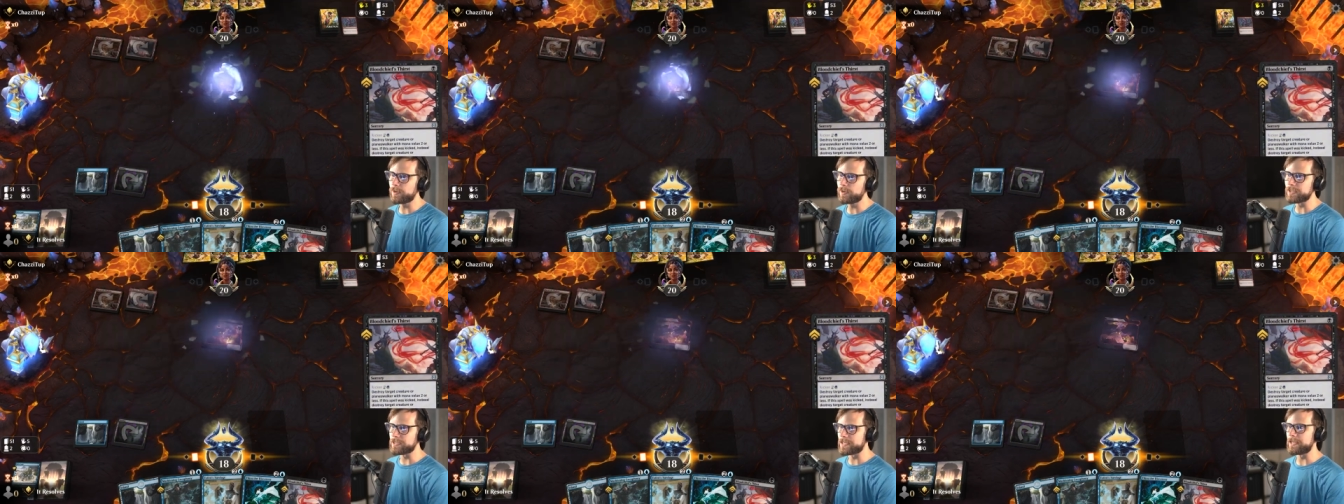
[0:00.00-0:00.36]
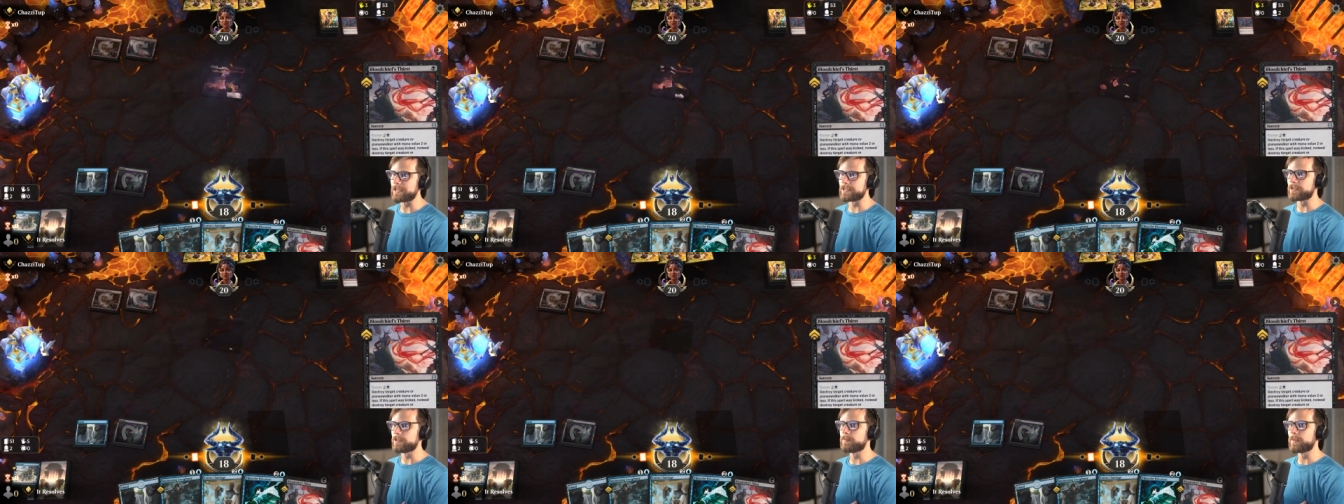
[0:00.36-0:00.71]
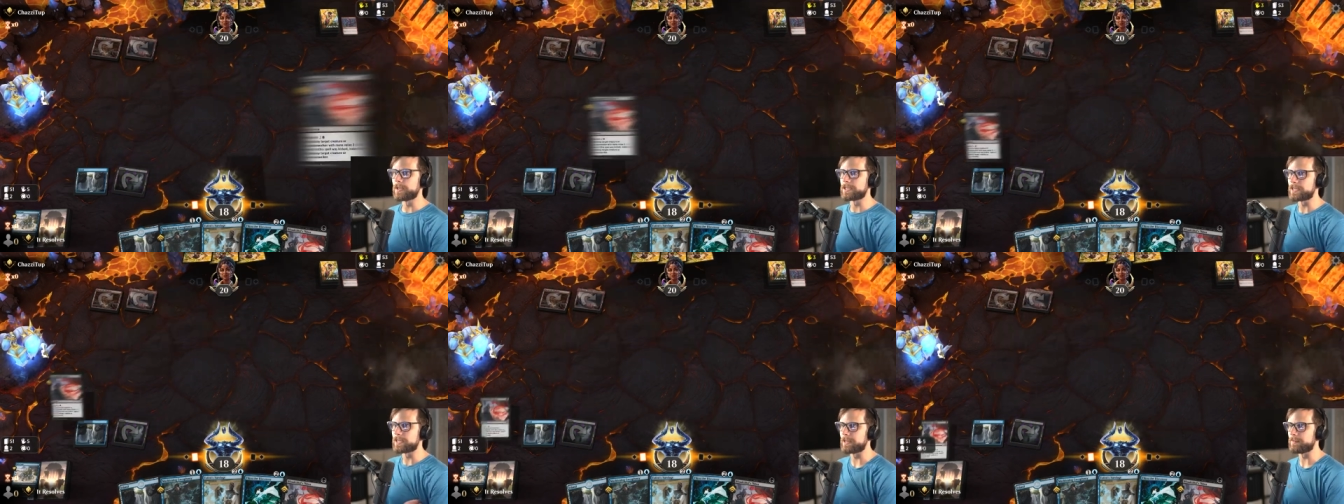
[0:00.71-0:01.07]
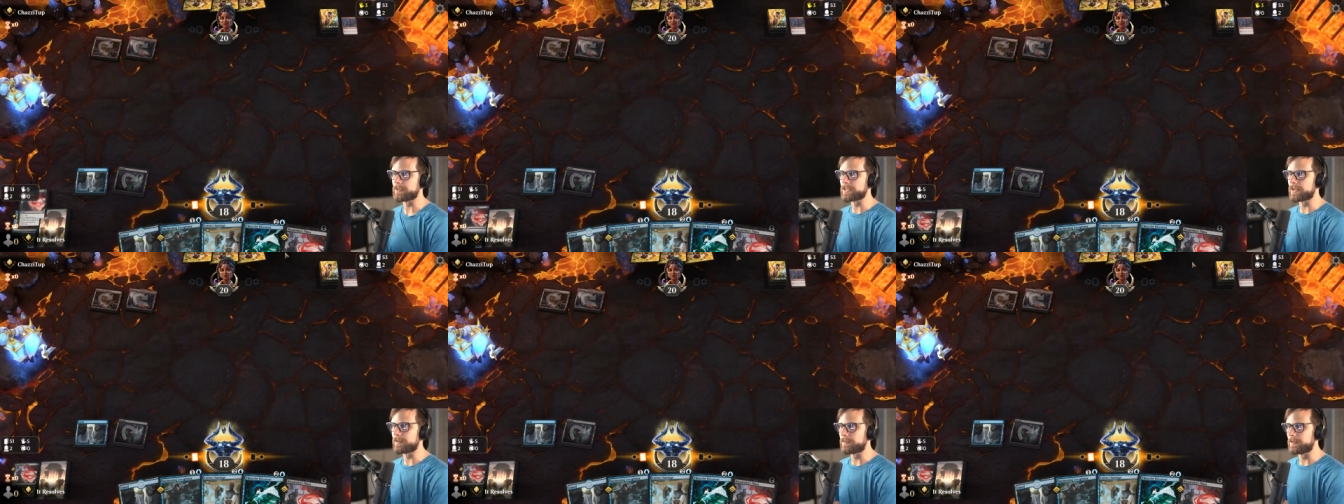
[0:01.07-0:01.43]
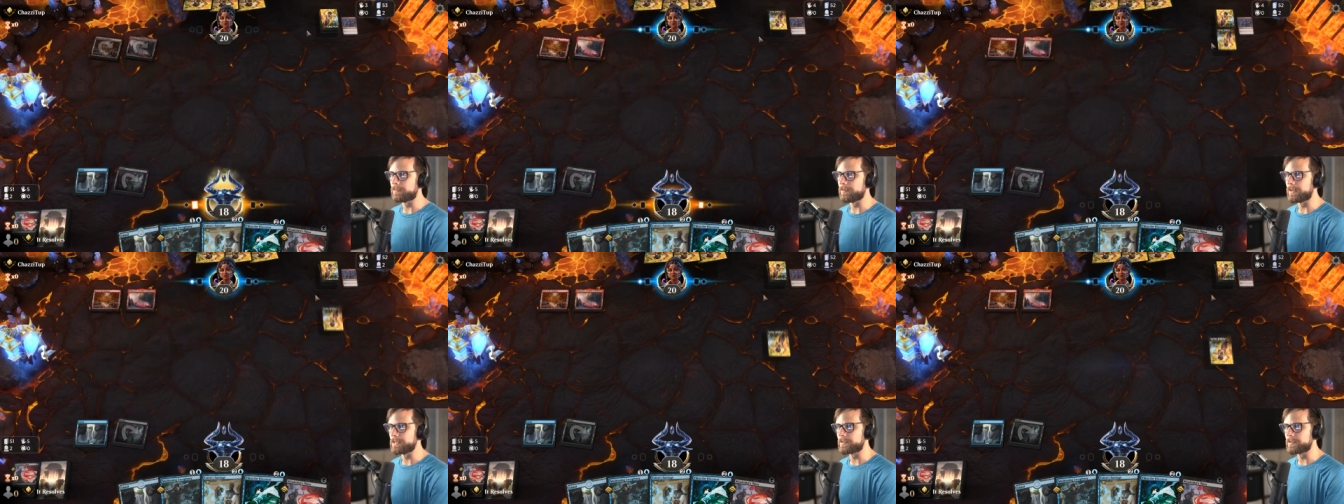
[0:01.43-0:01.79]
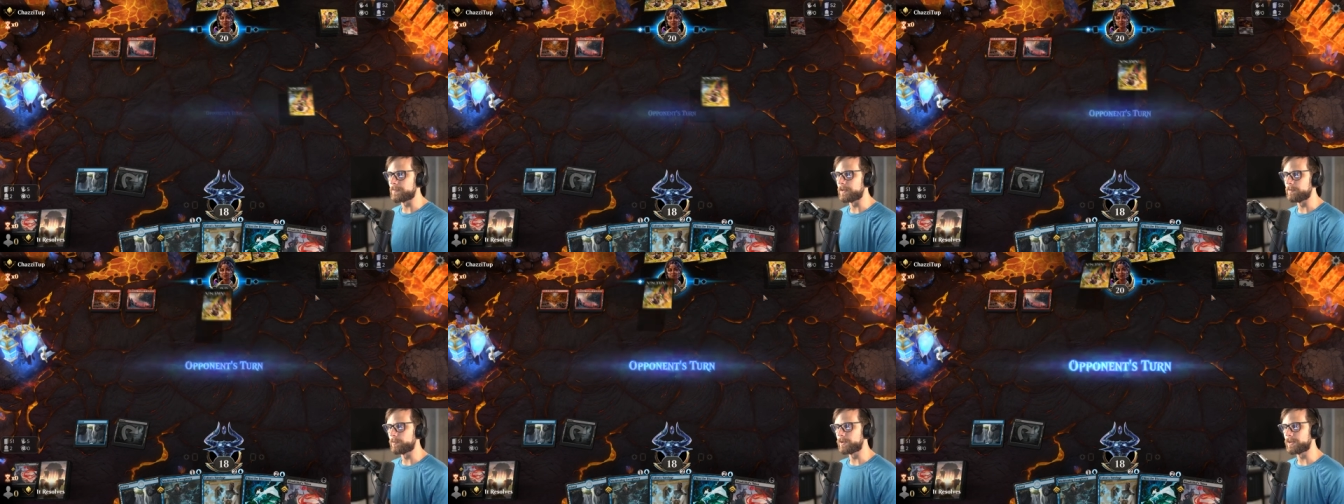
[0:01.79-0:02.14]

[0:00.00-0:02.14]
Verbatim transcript: want to take too much damage off the face of it.